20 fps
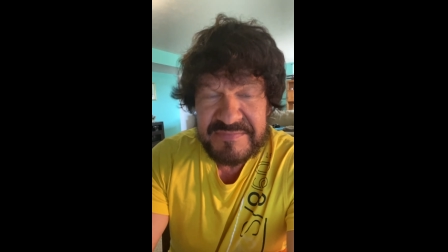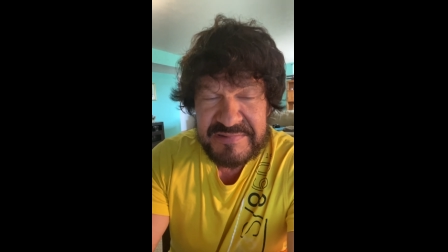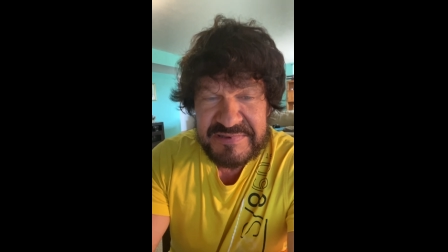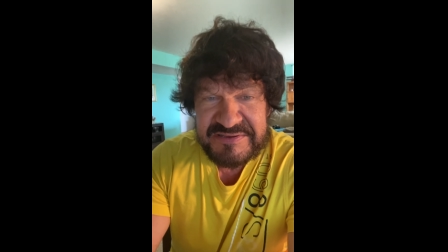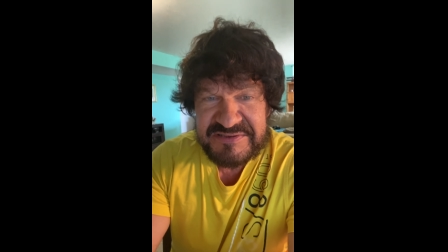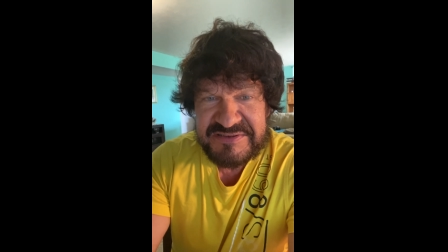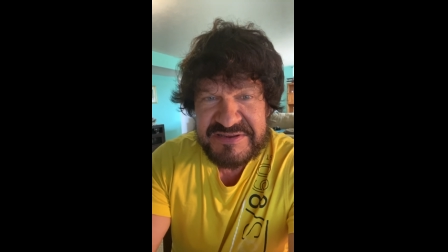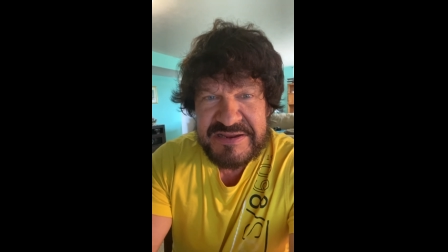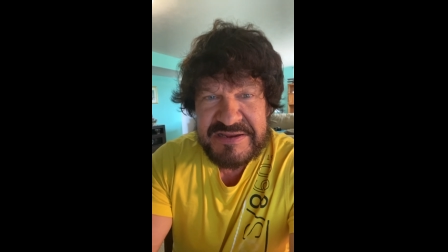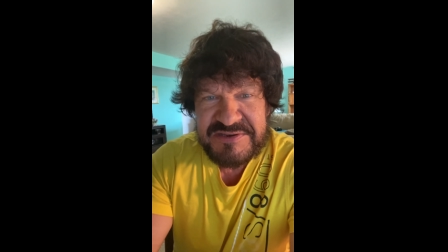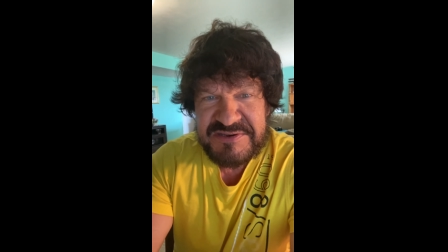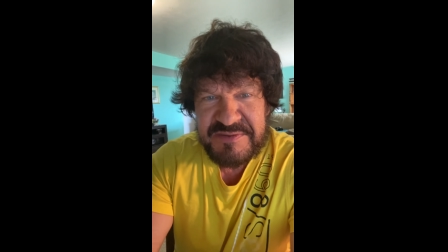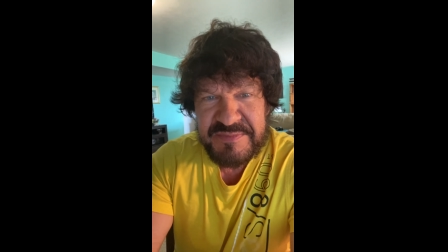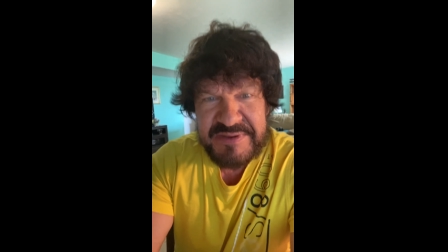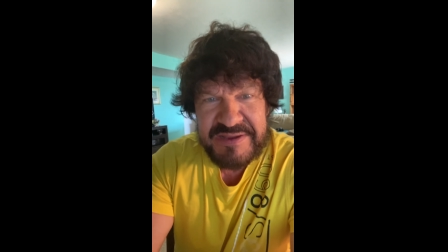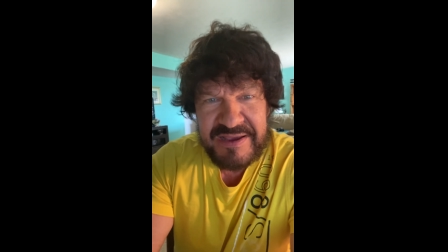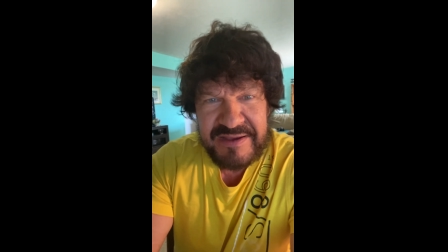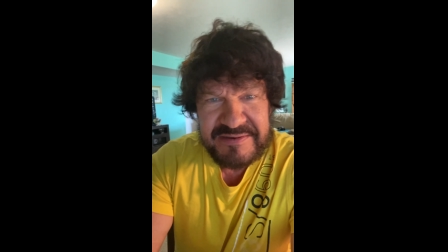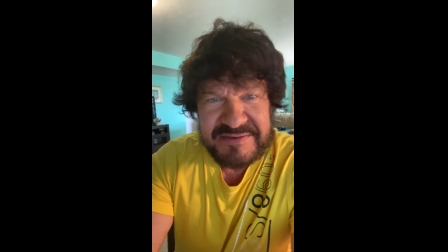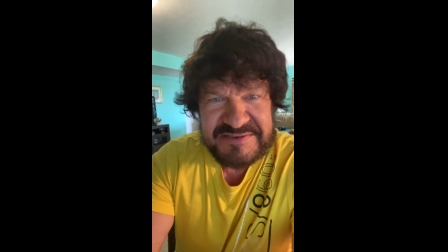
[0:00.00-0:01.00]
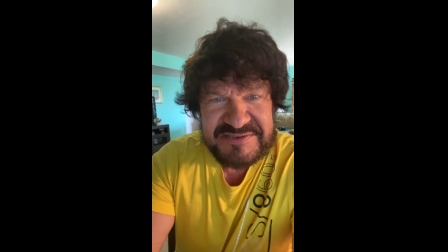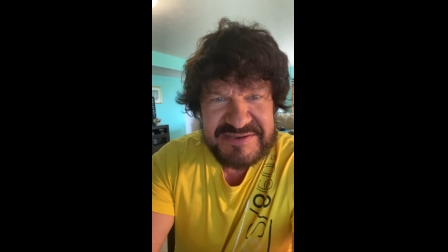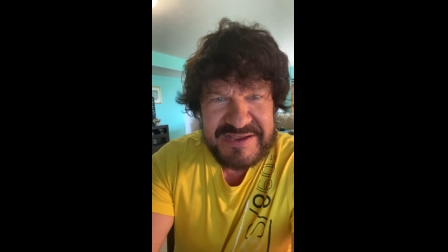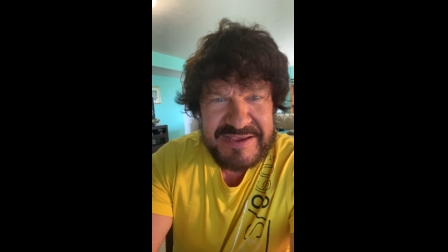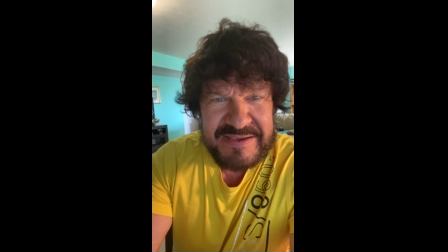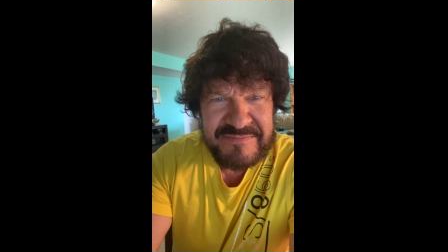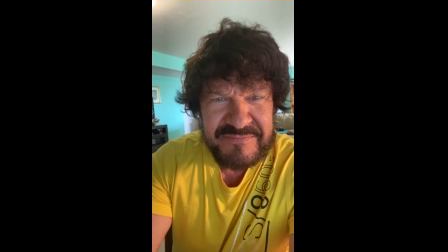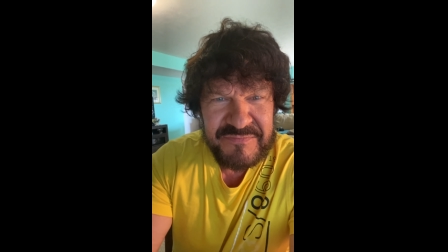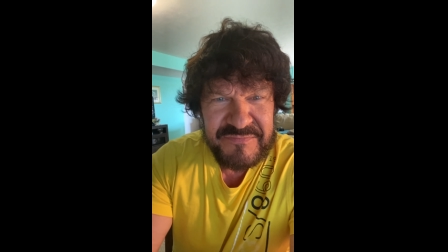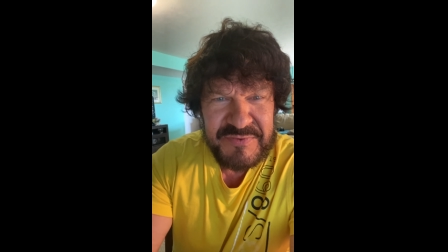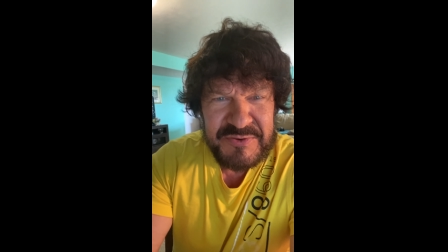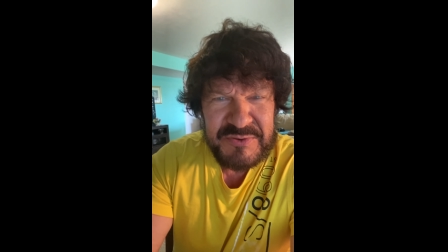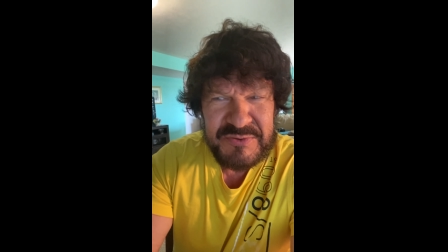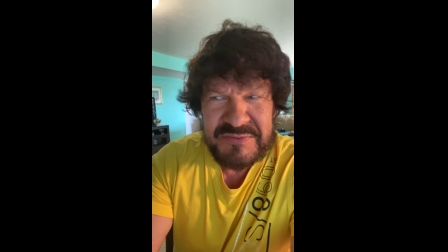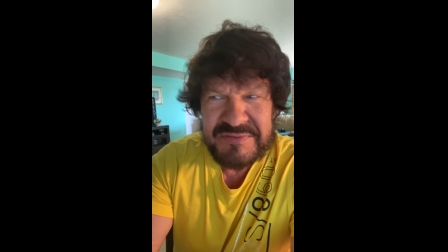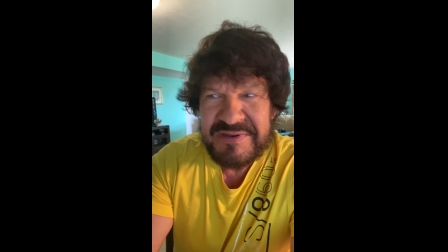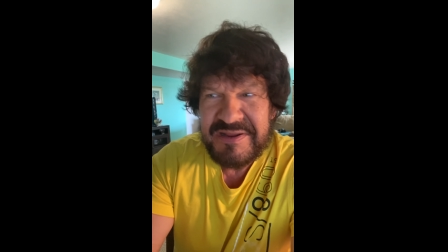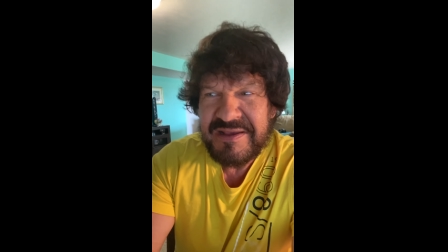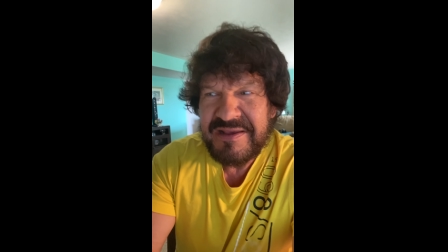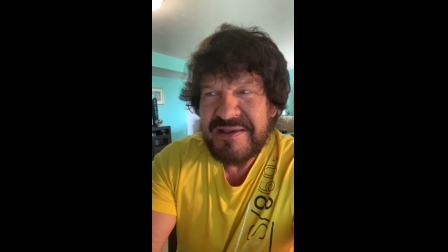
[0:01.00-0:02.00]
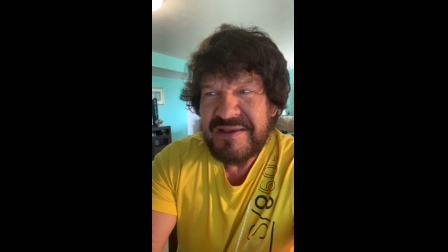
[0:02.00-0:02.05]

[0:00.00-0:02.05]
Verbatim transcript: is teaching me how to save food